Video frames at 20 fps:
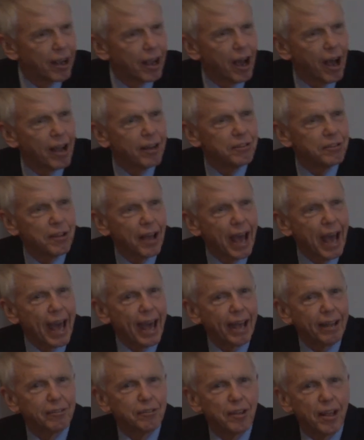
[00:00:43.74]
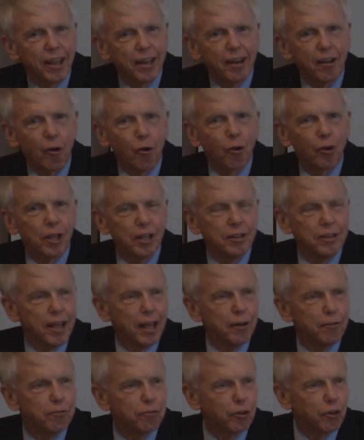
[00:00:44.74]
contact and all he
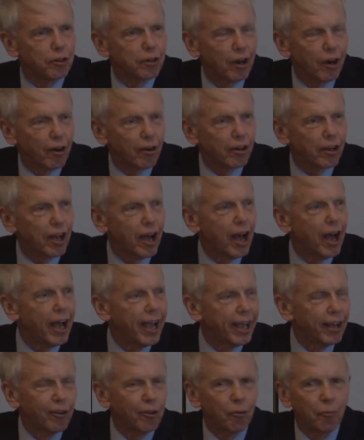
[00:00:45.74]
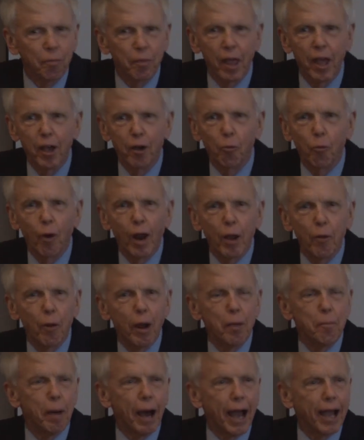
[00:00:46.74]
did for Kyle way,
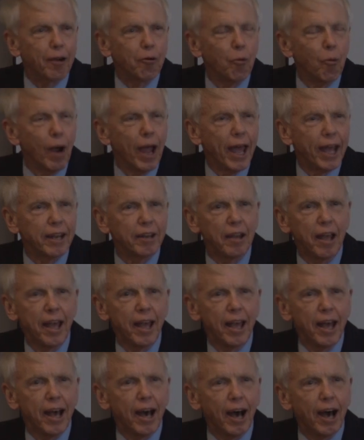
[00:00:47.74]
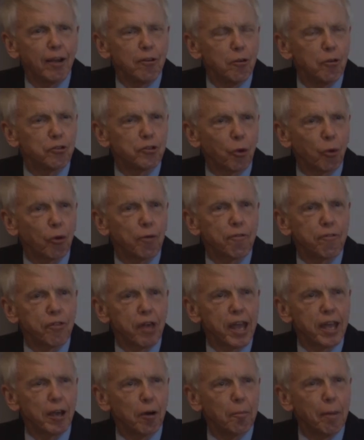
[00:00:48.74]
way back when, uh, you sort of
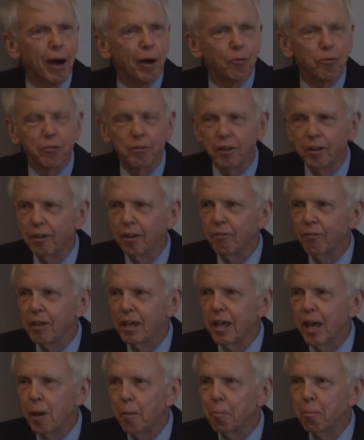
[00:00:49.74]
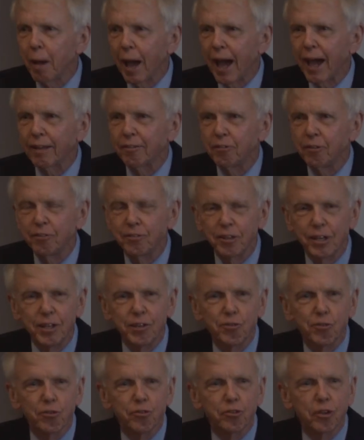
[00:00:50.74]
think about the, uh, the impact that
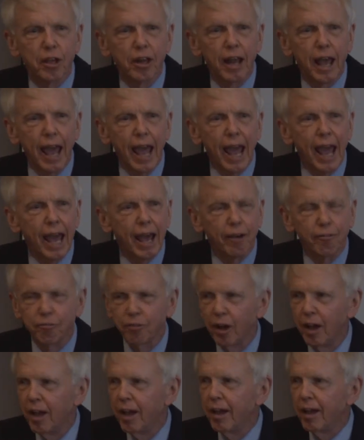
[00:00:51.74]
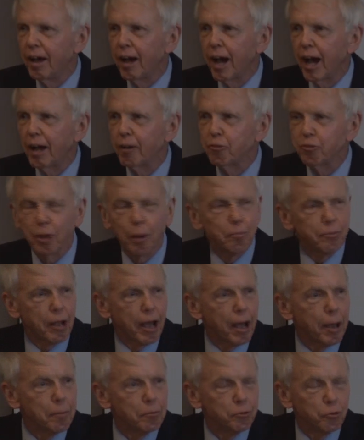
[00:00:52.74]
teachers can have uh,
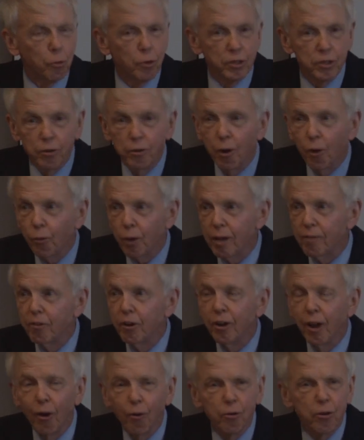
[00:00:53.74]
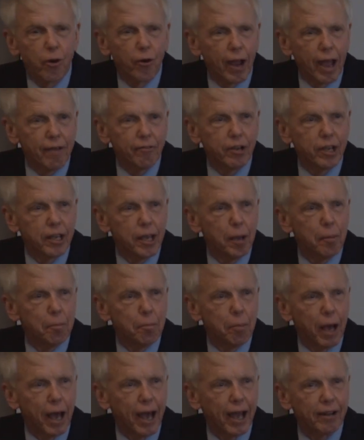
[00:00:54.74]
sometimes when you don't even know you're having
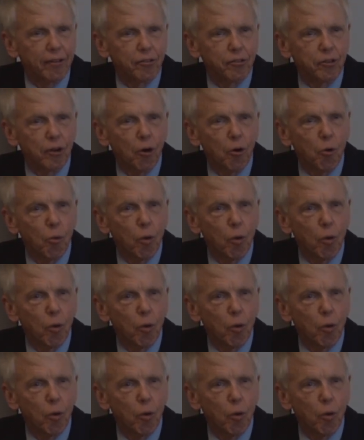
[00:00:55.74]
impact. So